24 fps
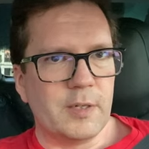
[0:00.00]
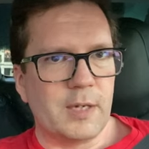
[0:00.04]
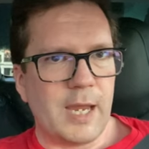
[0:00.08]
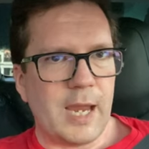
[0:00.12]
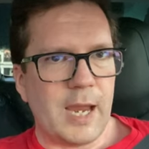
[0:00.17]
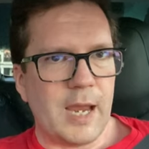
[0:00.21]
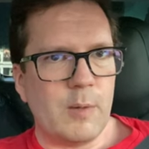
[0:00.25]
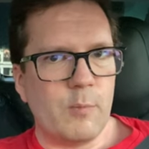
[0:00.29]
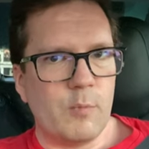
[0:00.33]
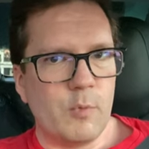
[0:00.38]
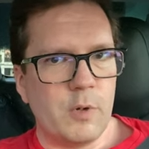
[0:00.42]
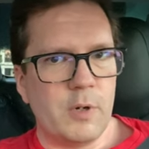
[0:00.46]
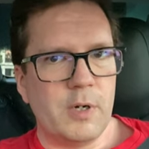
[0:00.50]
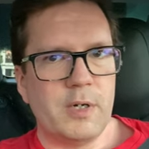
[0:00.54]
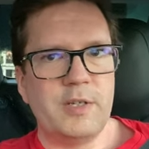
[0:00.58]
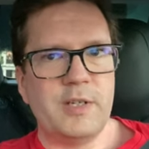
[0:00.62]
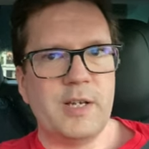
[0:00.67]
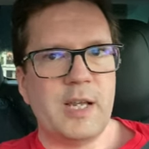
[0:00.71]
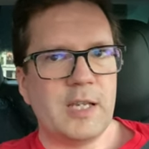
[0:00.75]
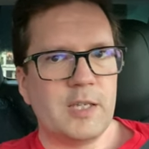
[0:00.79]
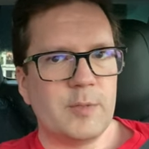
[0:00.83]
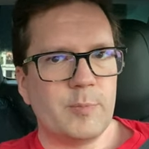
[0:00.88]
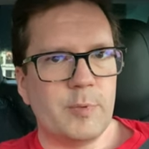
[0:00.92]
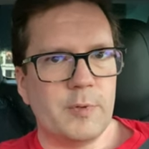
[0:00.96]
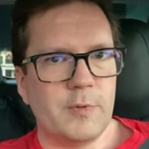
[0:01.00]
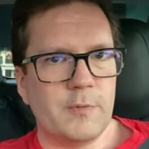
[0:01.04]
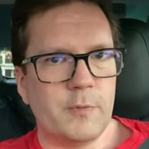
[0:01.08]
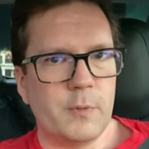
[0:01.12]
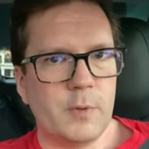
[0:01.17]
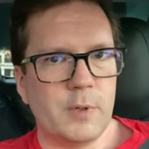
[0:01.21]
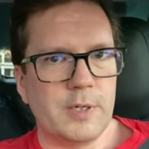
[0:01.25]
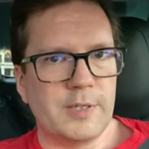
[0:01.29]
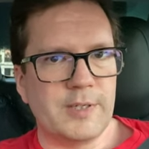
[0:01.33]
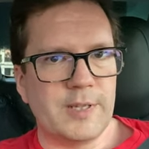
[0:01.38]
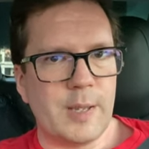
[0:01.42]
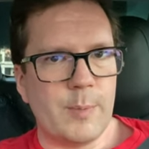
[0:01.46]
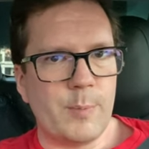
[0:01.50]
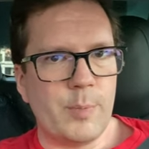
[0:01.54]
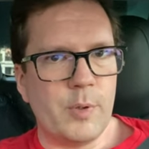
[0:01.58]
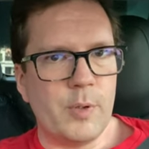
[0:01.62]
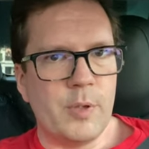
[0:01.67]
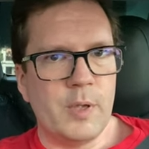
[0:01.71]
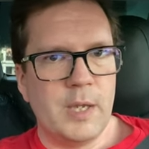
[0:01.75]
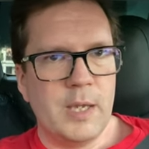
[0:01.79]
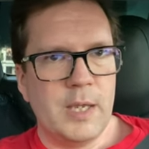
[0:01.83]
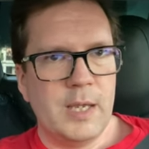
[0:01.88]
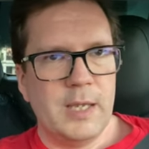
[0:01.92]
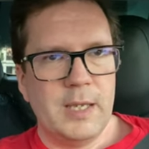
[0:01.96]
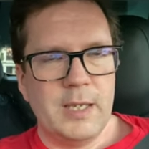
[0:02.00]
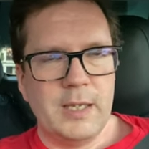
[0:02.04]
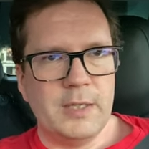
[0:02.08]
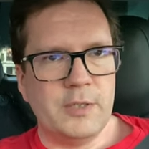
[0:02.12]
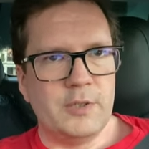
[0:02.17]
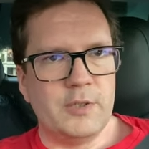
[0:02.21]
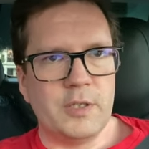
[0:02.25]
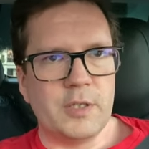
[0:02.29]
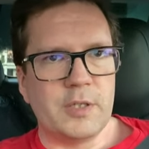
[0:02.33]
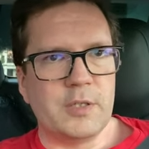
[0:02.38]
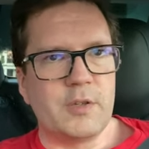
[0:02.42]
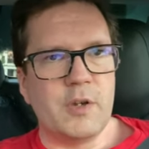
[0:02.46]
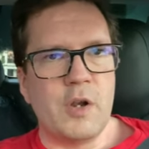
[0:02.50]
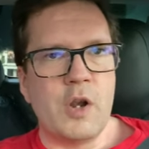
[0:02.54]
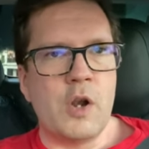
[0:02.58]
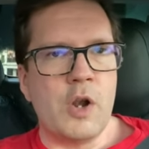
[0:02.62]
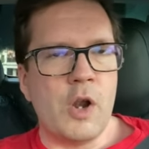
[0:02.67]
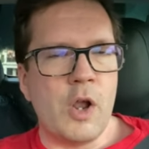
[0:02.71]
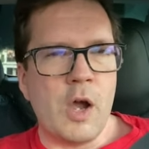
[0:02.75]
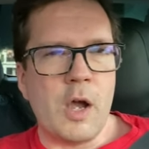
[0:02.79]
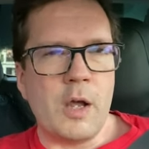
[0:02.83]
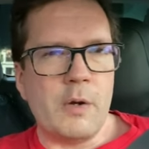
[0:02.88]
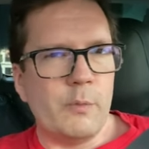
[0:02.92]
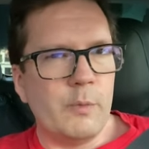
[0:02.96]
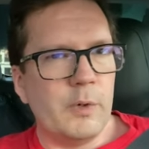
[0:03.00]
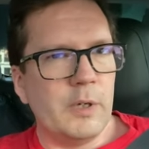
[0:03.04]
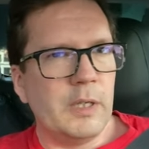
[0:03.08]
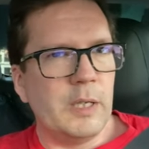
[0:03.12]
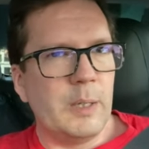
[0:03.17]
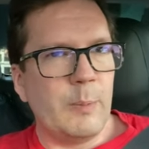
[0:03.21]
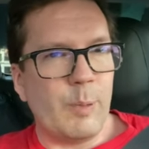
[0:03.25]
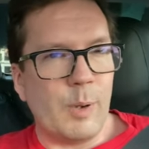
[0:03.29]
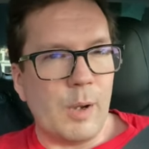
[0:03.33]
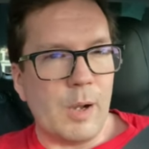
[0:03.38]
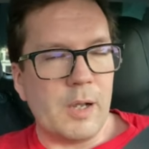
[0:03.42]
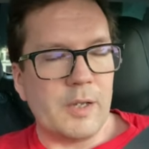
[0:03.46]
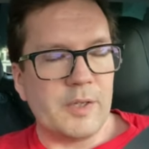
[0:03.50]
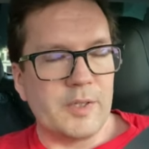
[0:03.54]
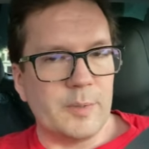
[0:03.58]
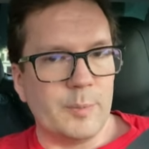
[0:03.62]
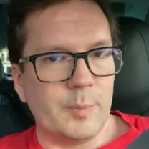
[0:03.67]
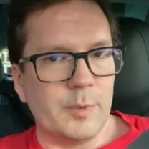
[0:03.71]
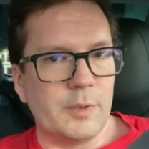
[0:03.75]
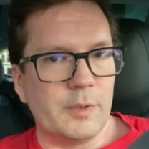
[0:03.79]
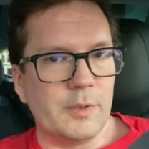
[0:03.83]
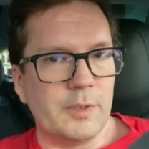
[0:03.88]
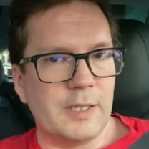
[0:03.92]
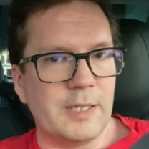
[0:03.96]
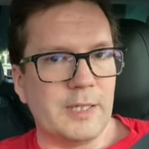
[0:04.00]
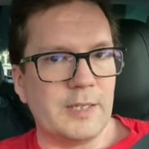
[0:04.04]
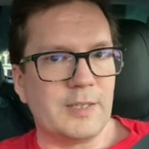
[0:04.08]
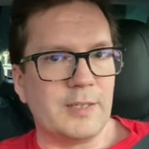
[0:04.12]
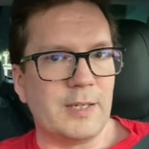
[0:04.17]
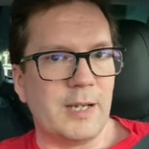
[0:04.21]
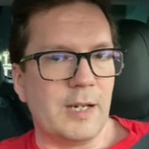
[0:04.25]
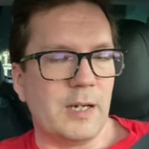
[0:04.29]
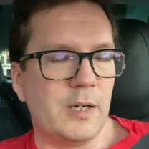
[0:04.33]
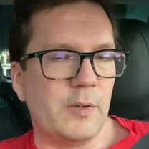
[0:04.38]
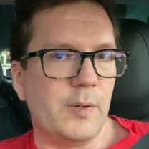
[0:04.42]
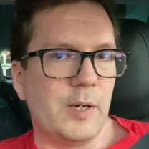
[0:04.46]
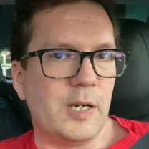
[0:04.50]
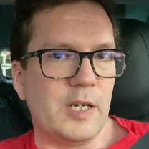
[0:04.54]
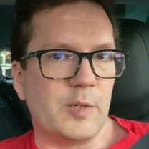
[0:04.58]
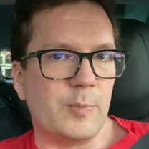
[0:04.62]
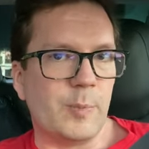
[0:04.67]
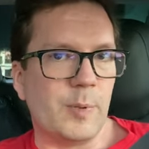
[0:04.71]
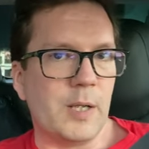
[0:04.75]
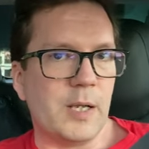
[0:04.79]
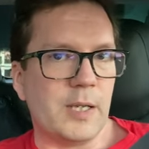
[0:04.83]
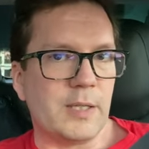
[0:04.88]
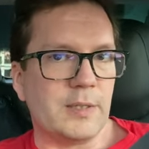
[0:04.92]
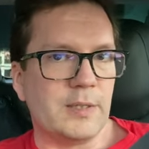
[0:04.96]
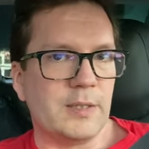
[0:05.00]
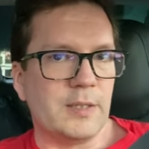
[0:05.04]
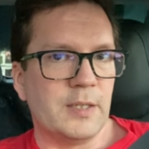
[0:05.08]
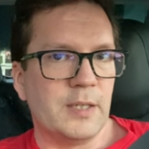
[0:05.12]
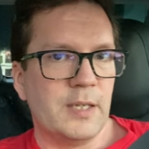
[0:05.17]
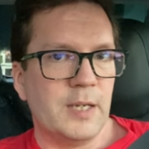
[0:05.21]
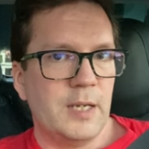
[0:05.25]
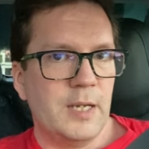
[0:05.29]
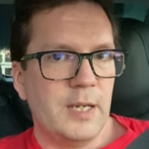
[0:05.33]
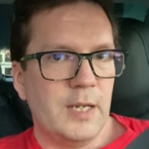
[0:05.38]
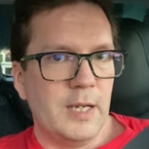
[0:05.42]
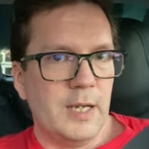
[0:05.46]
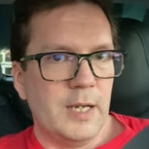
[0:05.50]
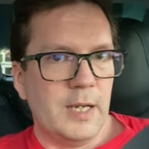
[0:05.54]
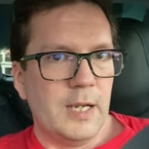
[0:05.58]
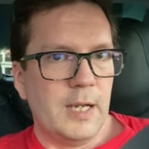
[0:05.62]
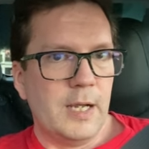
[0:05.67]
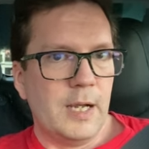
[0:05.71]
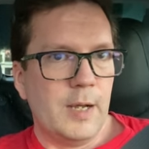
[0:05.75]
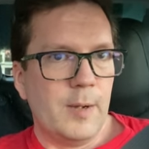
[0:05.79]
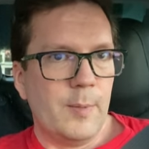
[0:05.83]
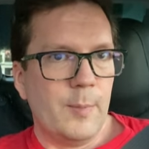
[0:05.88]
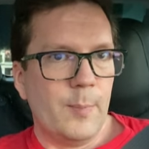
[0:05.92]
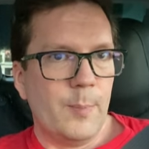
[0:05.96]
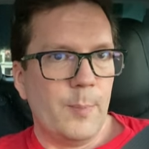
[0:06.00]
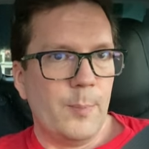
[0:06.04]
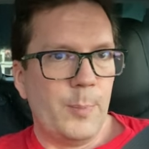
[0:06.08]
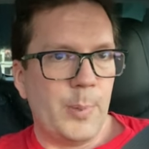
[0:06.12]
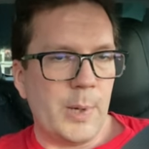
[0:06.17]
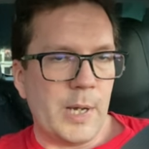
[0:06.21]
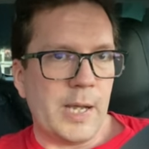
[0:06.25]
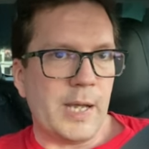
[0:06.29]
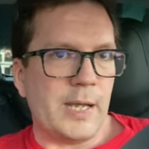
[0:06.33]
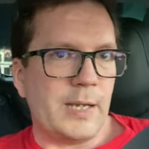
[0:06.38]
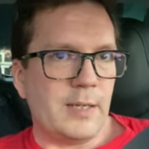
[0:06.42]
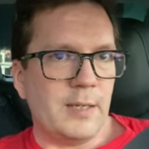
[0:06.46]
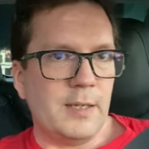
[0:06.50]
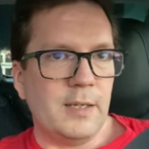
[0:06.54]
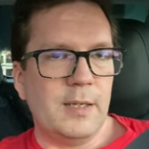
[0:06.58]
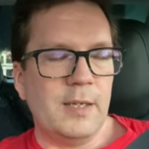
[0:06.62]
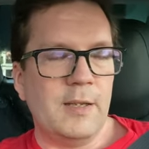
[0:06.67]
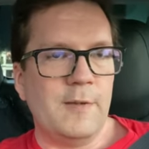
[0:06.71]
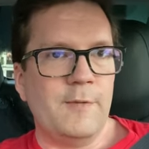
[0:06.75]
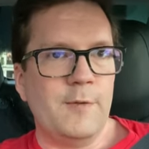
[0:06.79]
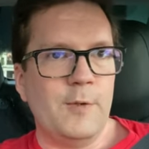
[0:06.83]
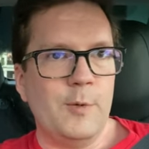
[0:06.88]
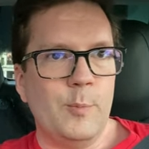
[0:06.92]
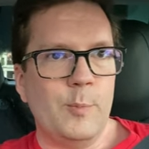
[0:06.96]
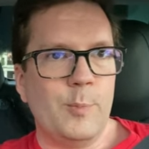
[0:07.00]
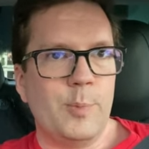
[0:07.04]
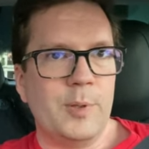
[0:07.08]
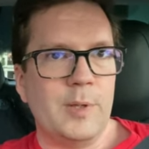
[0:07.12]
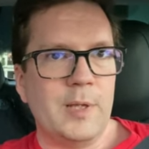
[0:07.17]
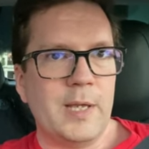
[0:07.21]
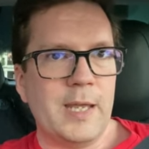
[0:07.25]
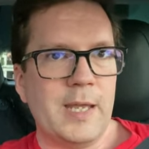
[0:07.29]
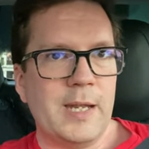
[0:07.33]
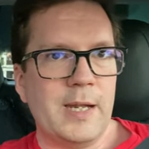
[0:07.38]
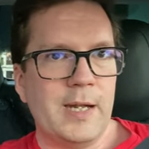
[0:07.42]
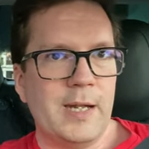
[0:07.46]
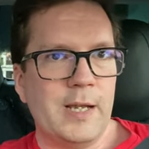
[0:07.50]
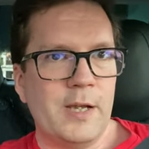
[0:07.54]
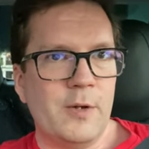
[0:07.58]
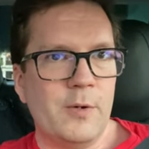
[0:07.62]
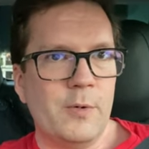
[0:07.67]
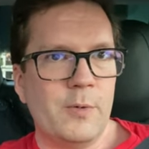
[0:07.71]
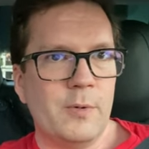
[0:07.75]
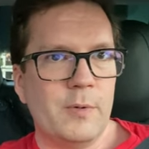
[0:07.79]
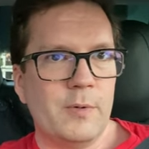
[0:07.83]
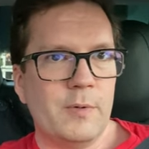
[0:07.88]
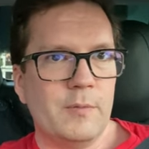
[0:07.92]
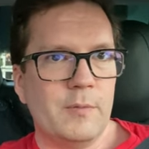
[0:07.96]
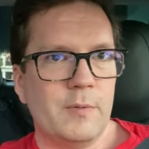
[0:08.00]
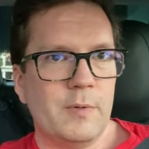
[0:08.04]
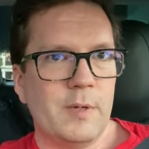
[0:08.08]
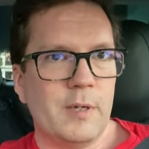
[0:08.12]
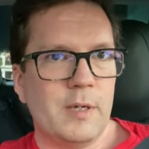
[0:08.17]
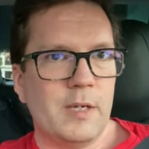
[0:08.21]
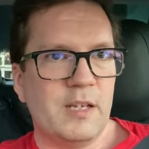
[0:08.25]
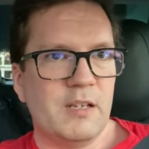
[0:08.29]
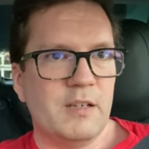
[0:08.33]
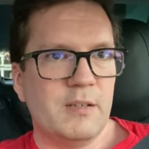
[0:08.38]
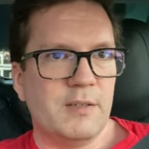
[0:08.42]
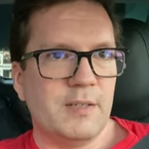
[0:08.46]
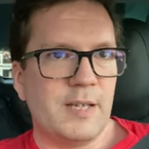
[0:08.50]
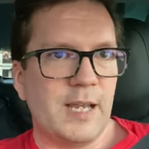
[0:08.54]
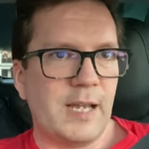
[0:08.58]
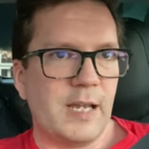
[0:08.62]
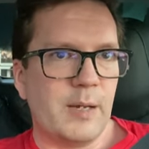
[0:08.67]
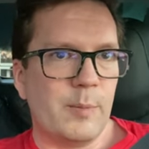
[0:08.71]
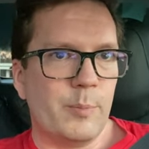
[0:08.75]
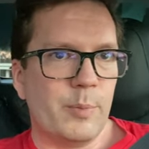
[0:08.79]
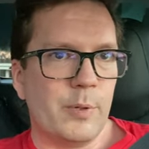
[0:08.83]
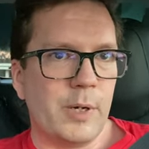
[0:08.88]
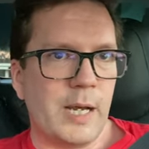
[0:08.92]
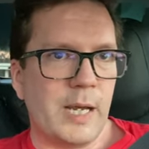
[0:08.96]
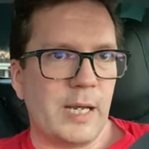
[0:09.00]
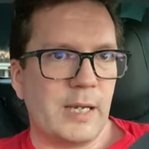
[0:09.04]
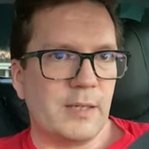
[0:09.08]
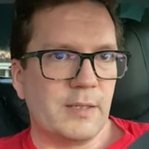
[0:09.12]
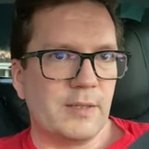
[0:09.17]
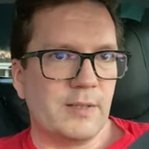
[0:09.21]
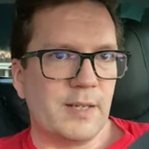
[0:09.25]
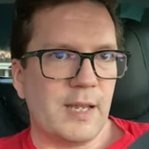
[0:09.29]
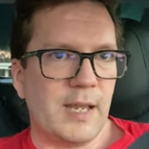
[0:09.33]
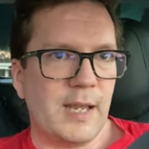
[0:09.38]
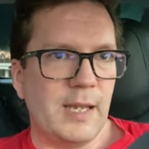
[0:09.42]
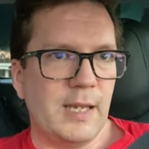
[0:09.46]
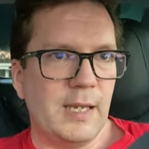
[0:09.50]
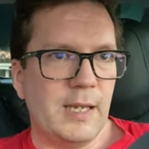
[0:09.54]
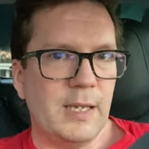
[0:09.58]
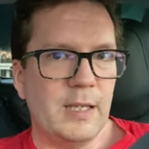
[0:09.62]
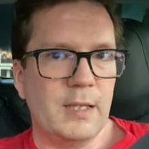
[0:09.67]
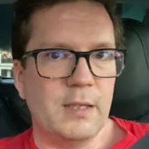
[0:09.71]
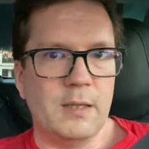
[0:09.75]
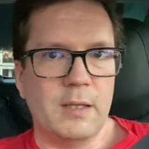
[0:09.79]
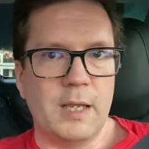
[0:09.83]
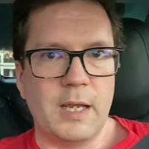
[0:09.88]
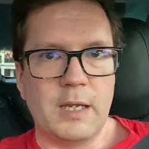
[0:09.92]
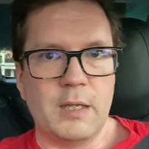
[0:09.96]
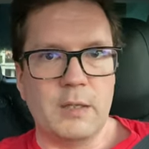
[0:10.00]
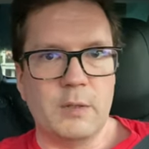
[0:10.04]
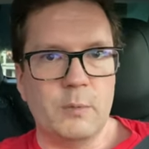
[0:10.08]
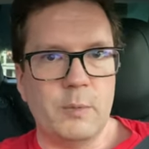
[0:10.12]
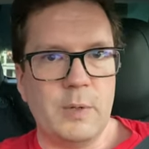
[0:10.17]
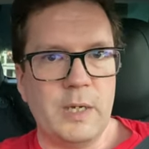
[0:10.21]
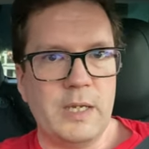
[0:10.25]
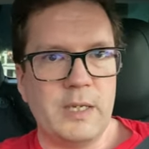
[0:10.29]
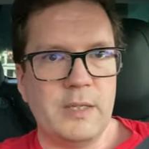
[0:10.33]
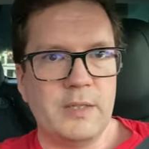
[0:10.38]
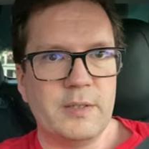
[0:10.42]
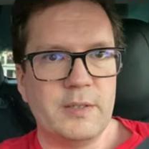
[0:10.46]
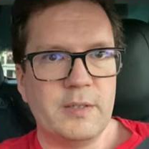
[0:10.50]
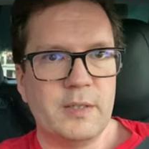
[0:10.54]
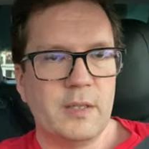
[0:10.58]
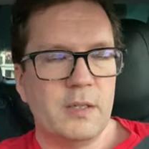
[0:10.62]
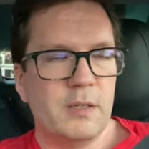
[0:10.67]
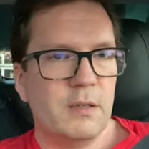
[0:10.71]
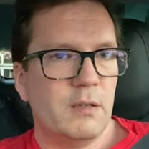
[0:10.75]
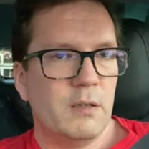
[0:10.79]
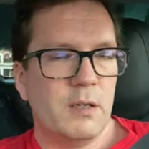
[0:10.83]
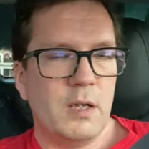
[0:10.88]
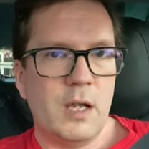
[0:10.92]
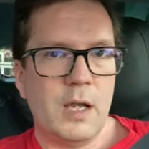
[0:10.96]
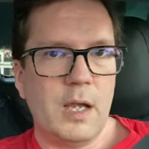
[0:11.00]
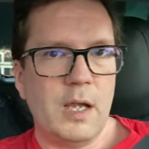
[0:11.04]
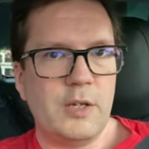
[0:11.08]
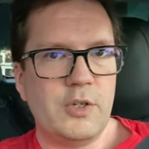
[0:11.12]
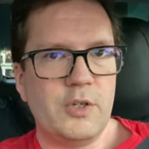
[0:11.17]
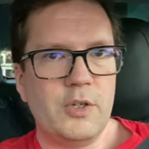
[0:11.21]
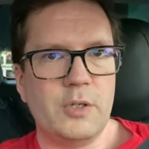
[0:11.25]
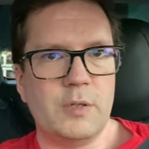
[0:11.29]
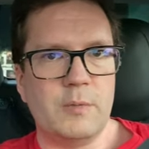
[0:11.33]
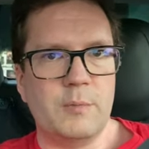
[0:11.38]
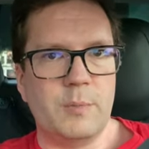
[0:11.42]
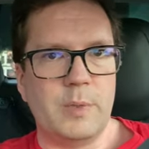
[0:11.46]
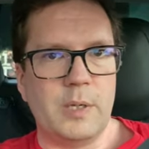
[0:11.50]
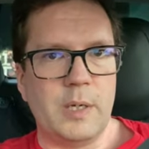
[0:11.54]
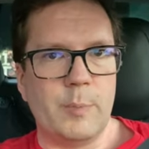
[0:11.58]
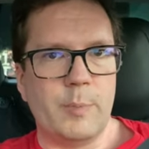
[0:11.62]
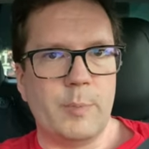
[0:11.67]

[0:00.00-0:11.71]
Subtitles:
Canmore to Jasper, for example, is just not really possible in a standard range plus. But if you plan it out and take a break, say in Lake Louise, it shouldn't be a